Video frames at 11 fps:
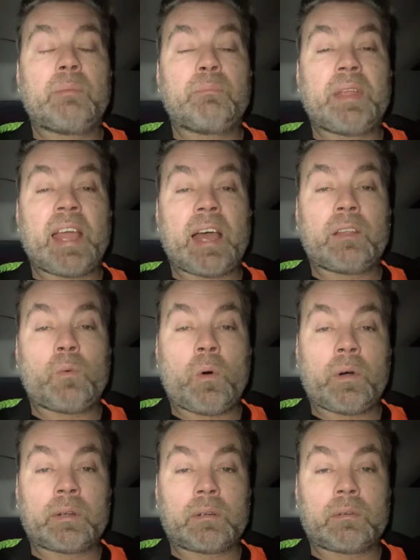be on the
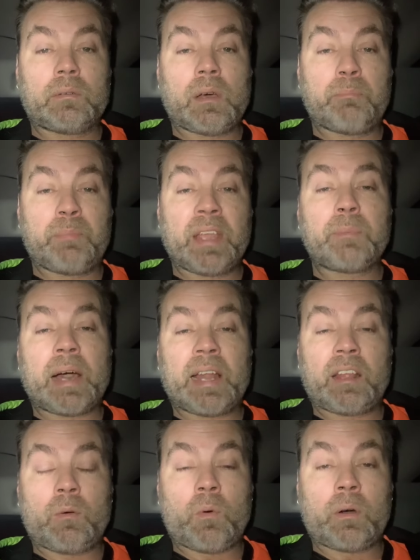water, a big
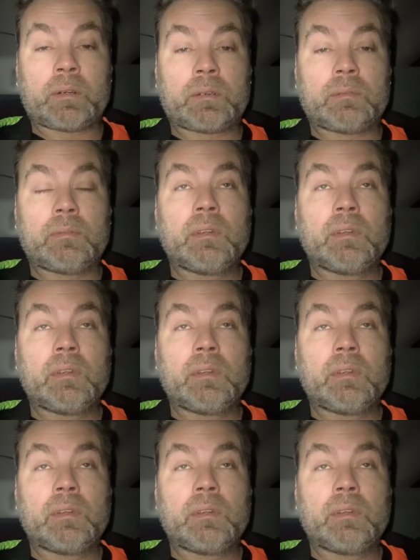body of water.